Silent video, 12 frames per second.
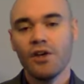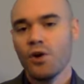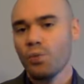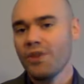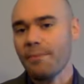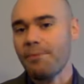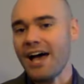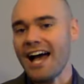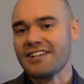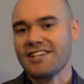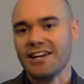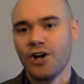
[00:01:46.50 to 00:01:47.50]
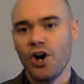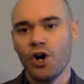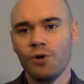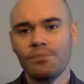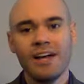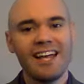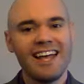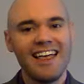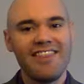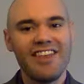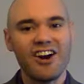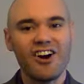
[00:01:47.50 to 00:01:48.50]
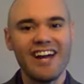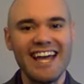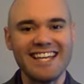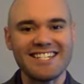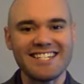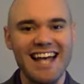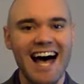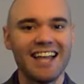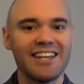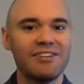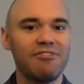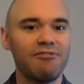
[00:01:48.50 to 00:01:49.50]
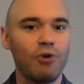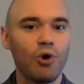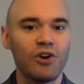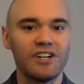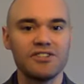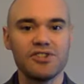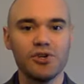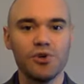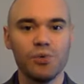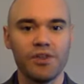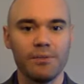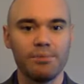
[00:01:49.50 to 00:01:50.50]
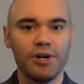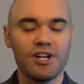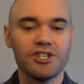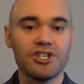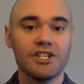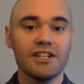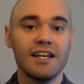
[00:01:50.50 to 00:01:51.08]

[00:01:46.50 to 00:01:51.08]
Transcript: When the Pack's at home, they're a solid 4 and 2 with a push,